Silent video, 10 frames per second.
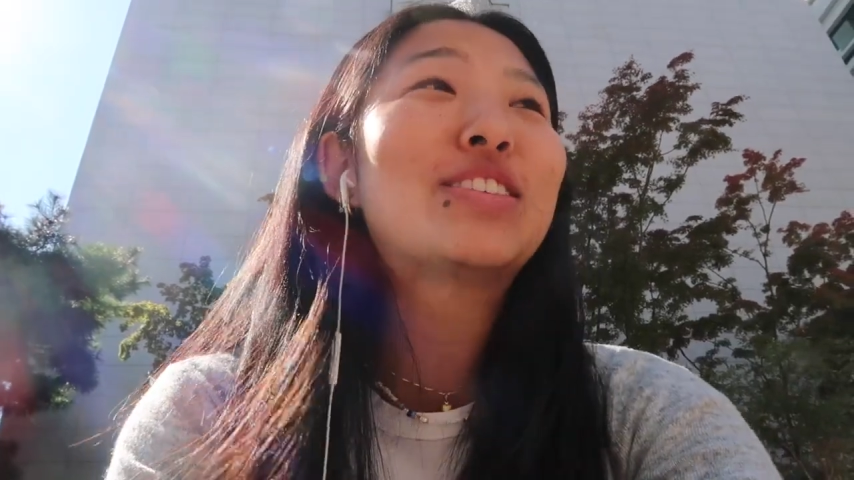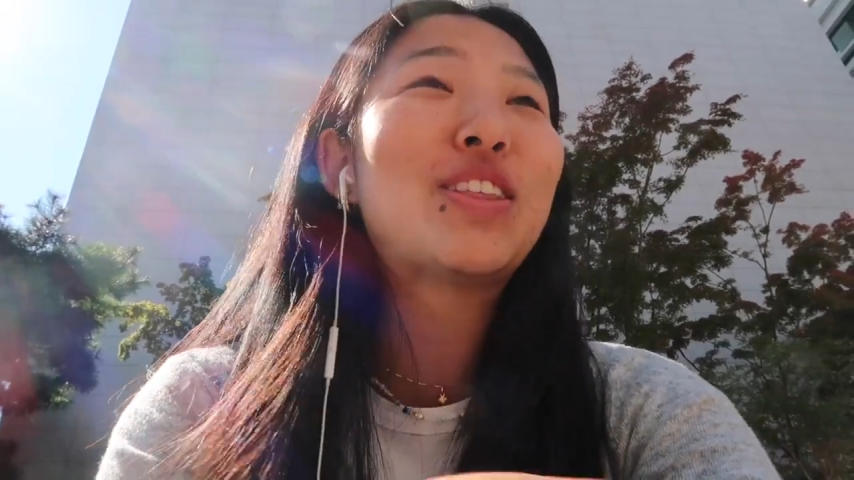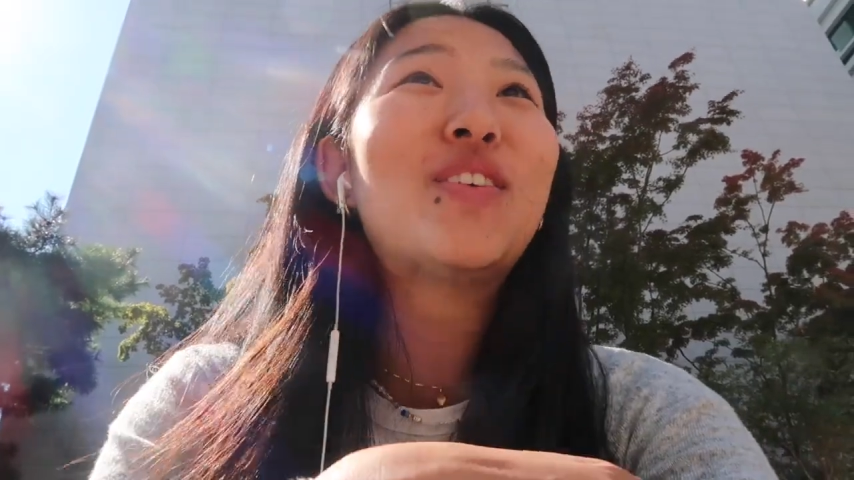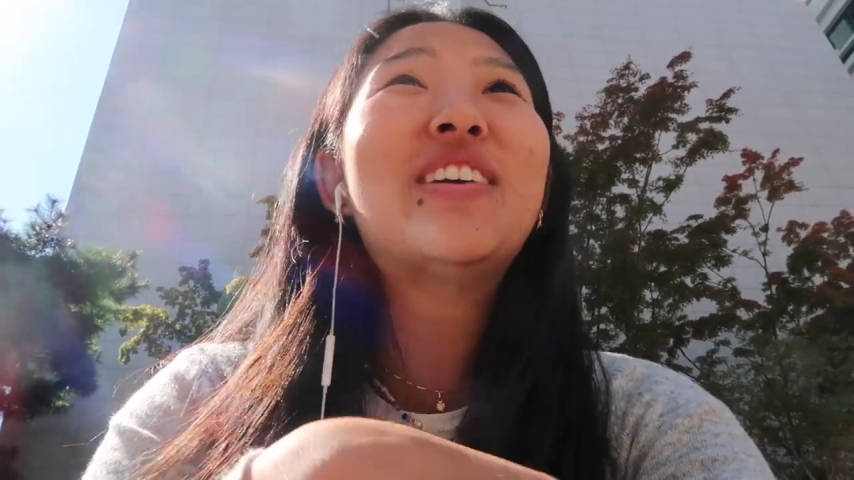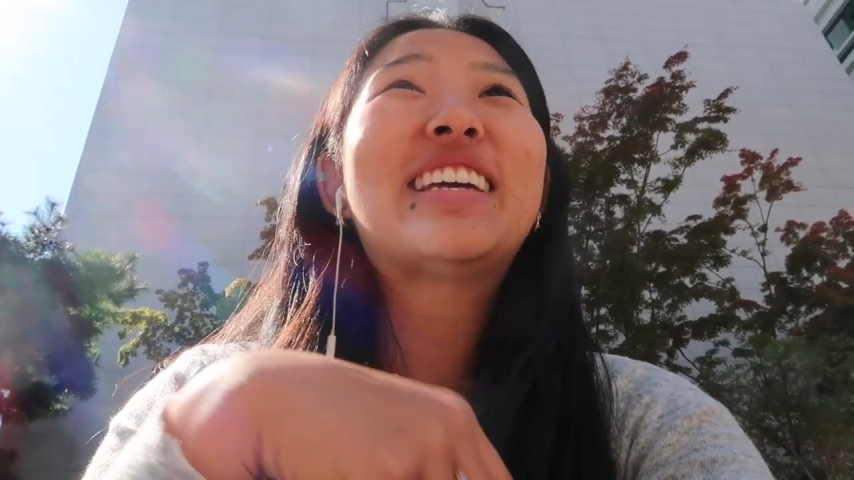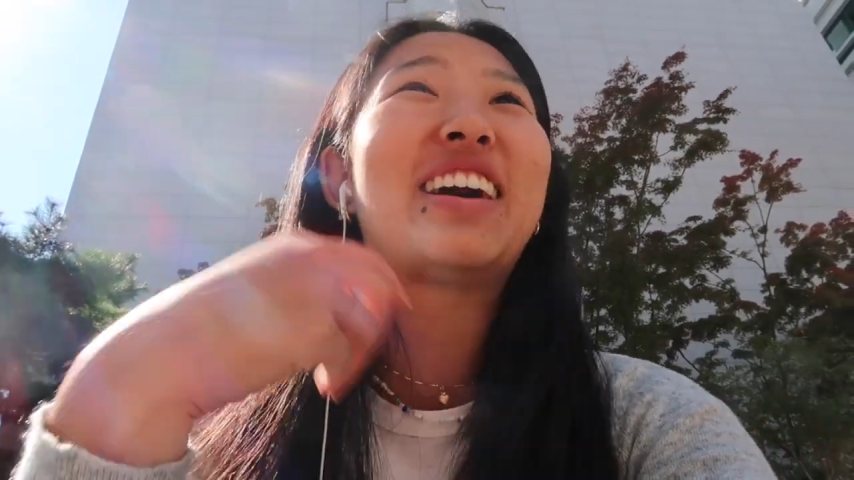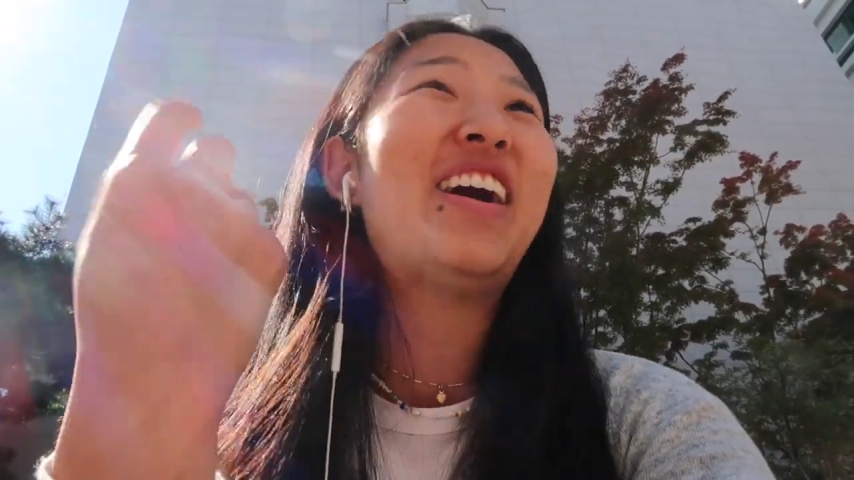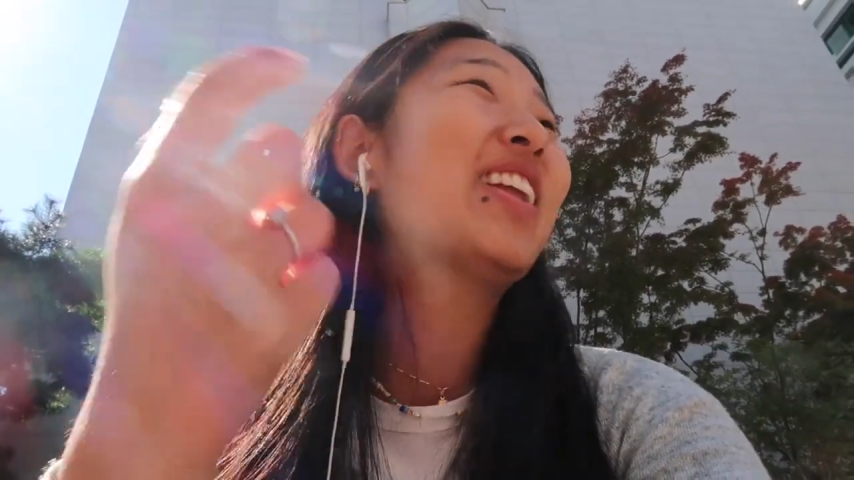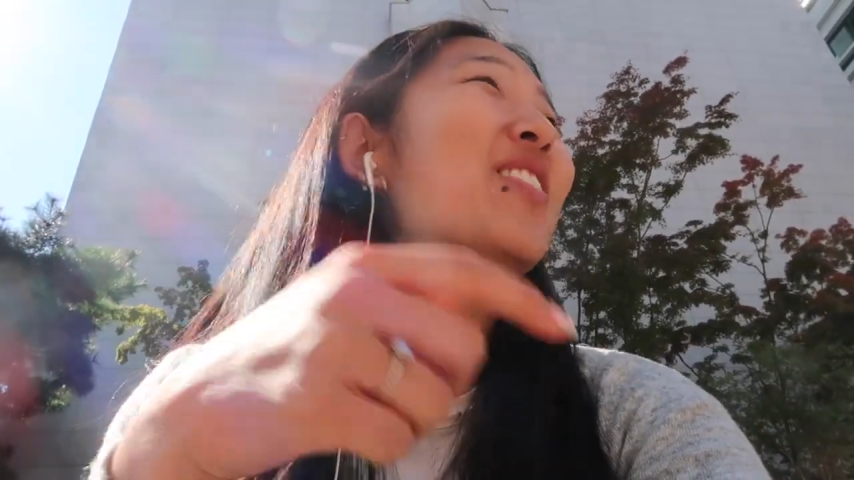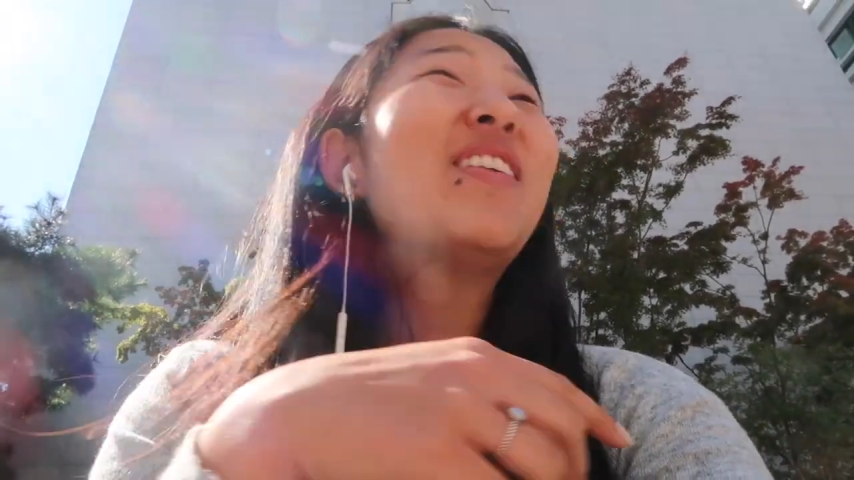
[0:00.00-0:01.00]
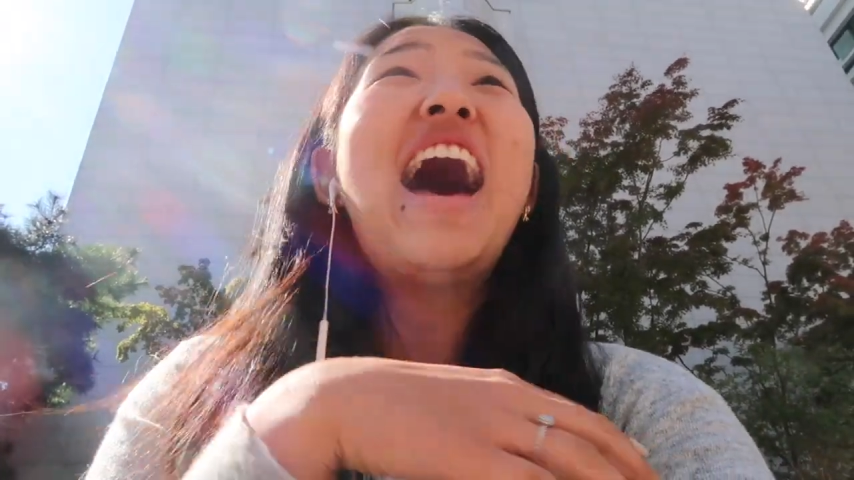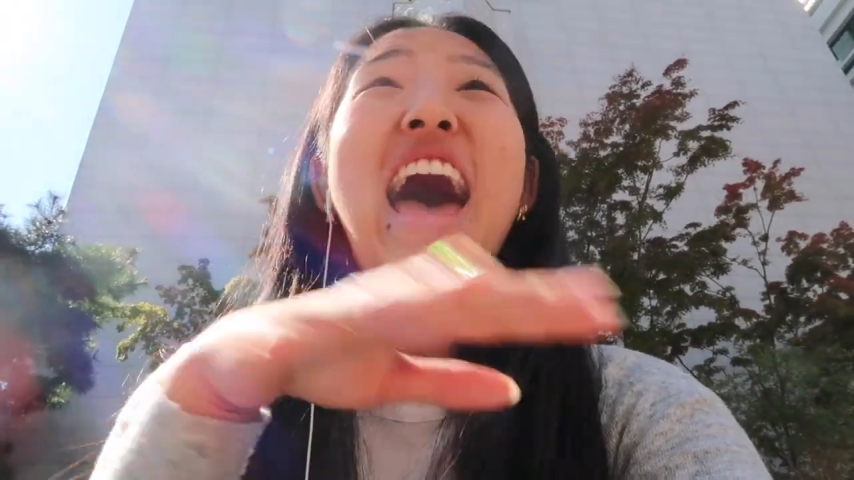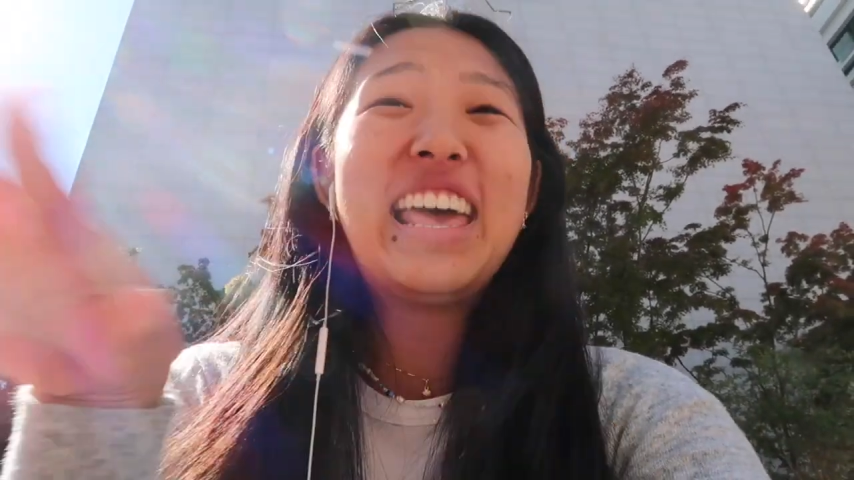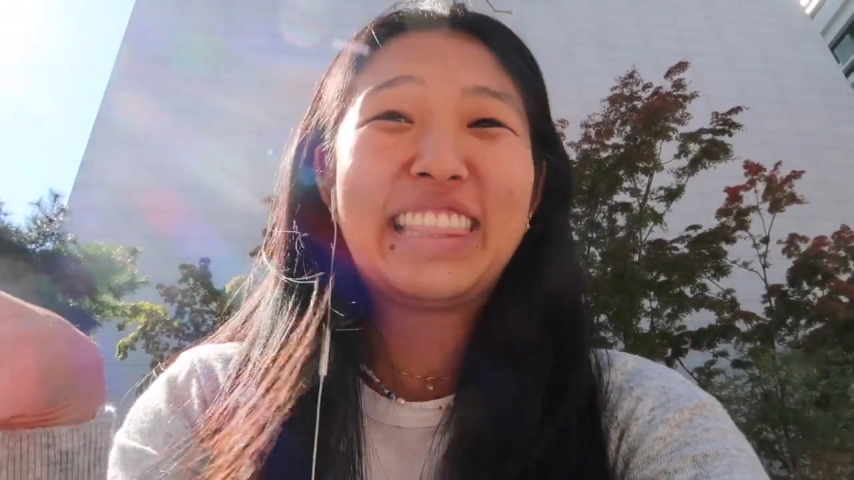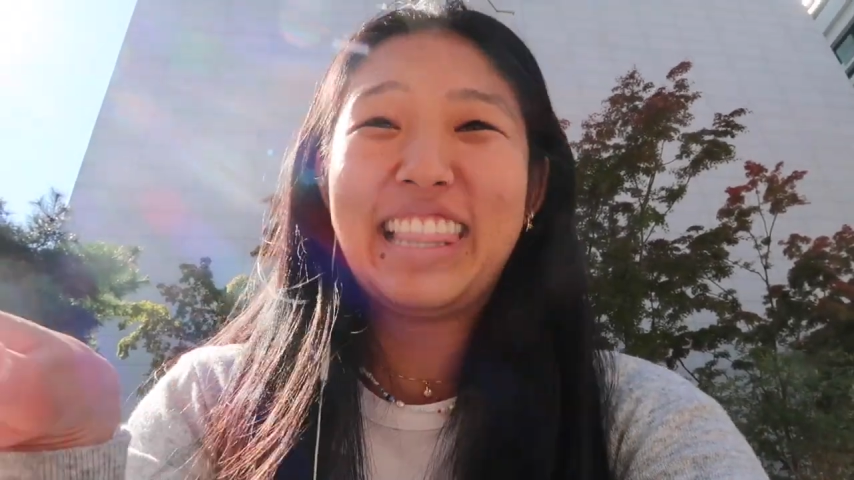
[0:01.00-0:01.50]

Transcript: So then we got up and